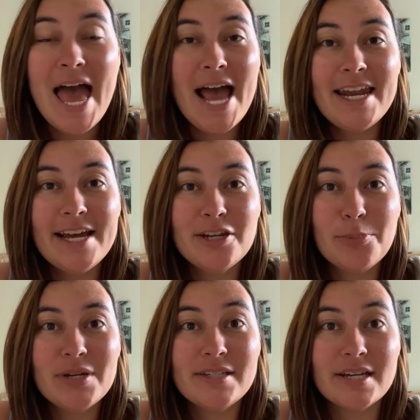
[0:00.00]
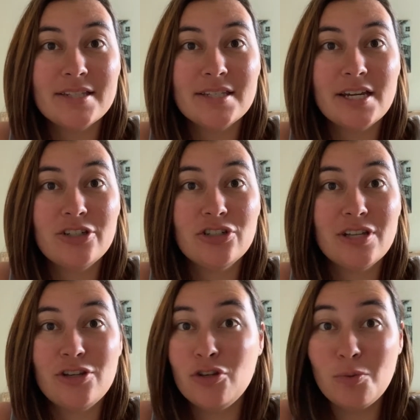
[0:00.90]
and end up in a destination
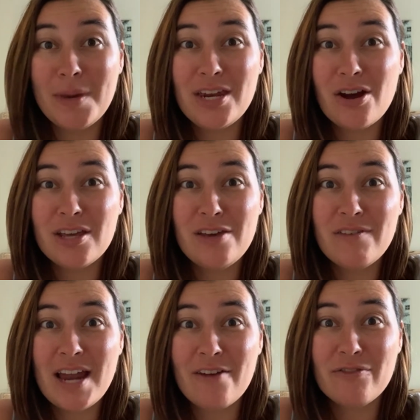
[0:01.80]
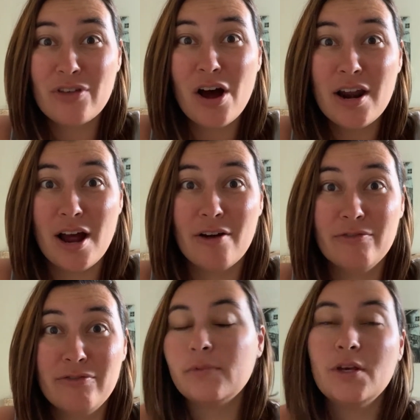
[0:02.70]
that you may not even have thought
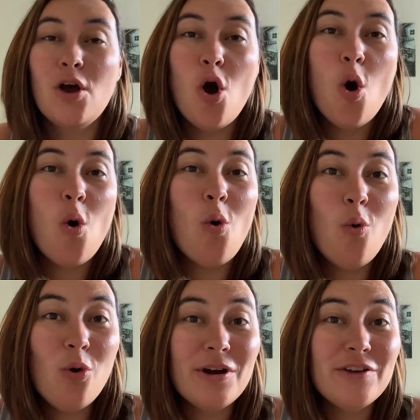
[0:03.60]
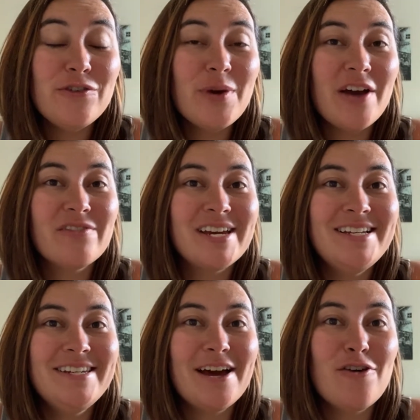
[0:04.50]
of. Or if you have an
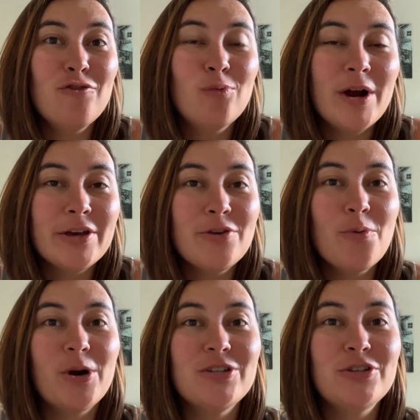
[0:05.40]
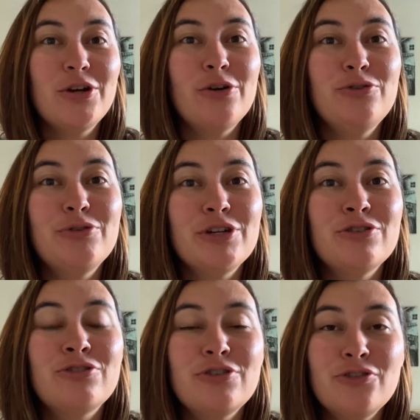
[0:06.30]
idea of where you want to go, you can
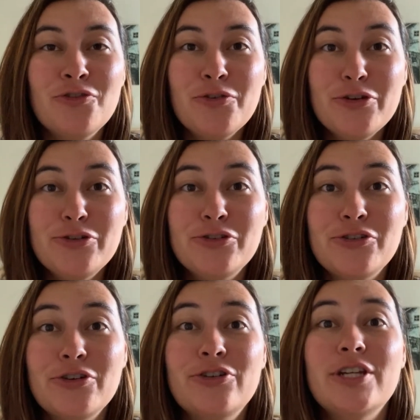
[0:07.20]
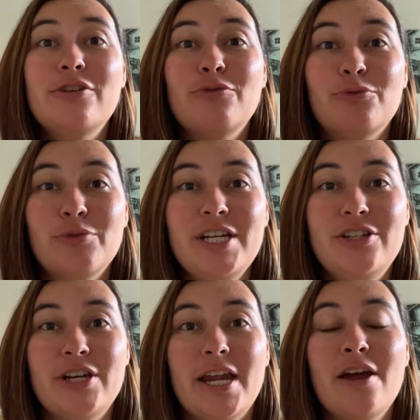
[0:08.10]
search for a certain
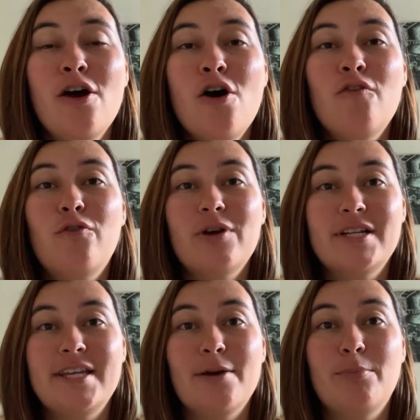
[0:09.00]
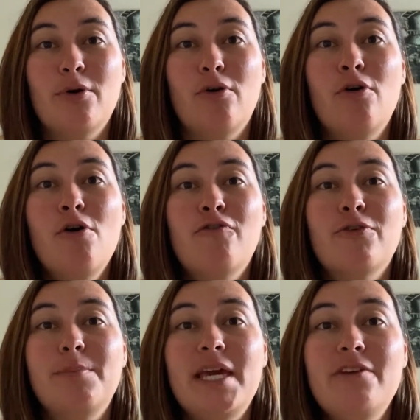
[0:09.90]
region. For example, for me,